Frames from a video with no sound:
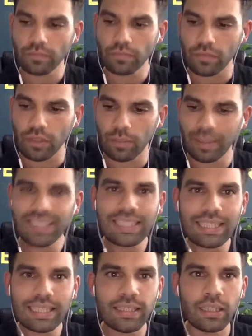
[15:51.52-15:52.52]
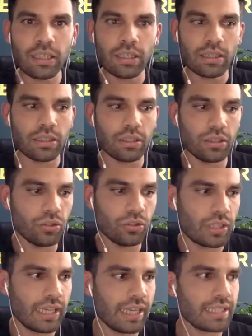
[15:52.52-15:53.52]
basically you
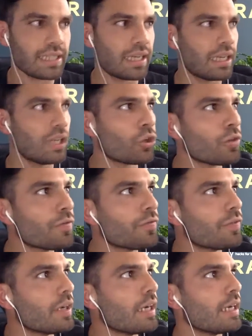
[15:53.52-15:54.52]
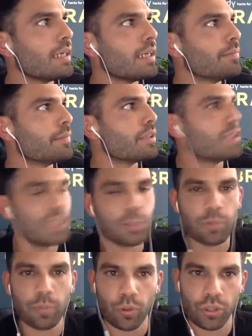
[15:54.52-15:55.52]
get a lot of
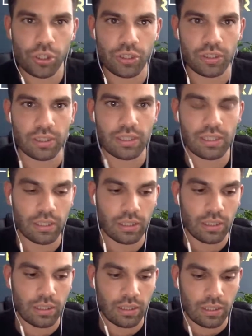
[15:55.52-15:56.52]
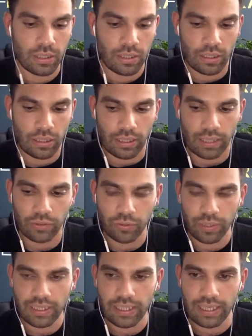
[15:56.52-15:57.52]
disproportionate, how do I
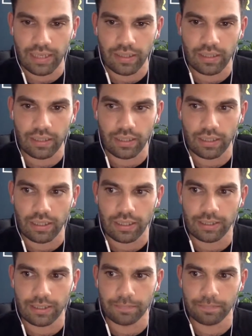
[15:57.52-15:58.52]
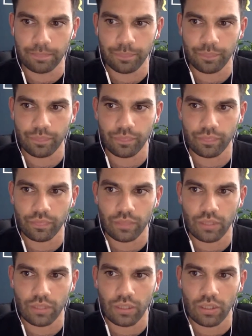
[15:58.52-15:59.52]
say it?
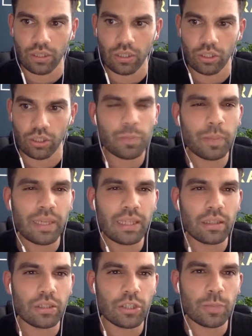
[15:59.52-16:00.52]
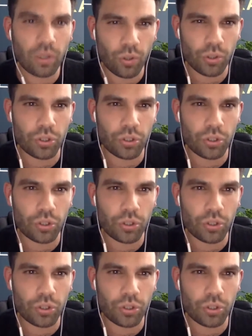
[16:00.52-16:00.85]
Just being cautious